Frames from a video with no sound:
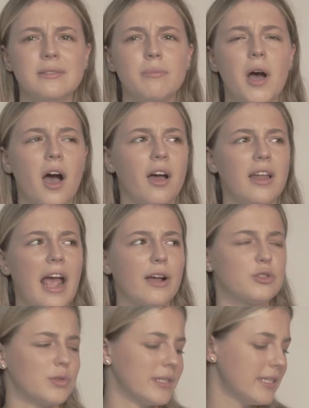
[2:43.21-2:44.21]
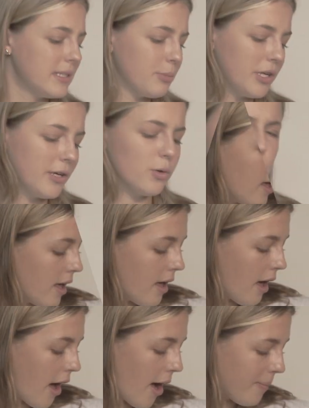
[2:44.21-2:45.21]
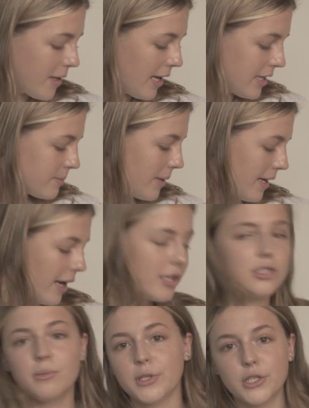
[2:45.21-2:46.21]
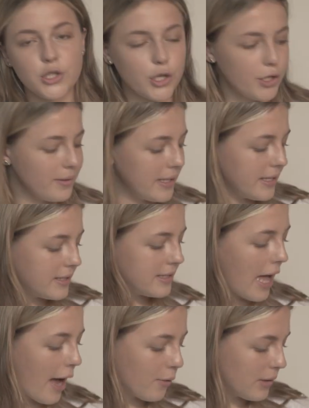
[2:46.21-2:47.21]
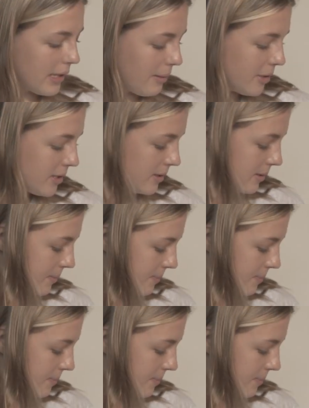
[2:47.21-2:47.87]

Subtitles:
smart actually, it's pretty cool. Next medication I'm going to show you is tacrolimus.